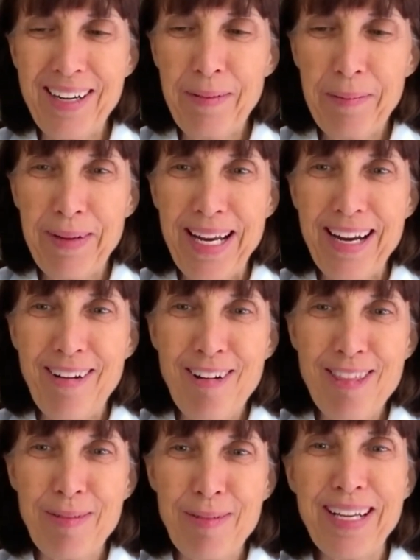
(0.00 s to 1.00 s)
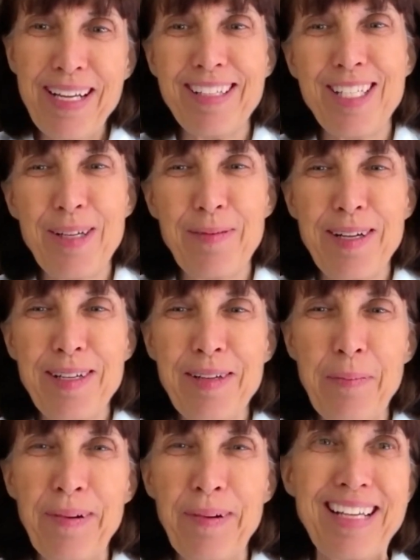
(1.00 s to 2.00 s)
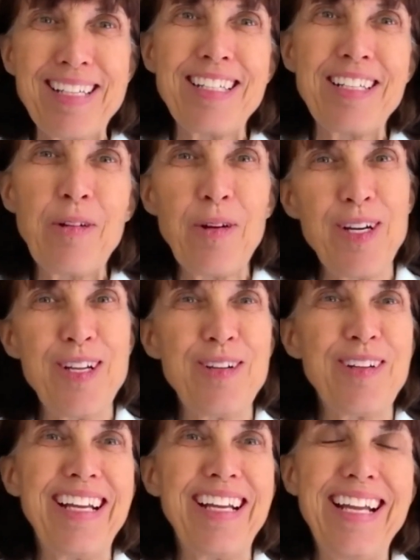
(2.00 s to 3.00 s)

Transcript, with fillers: where we are thrilled to welcome Brandon Cornuke.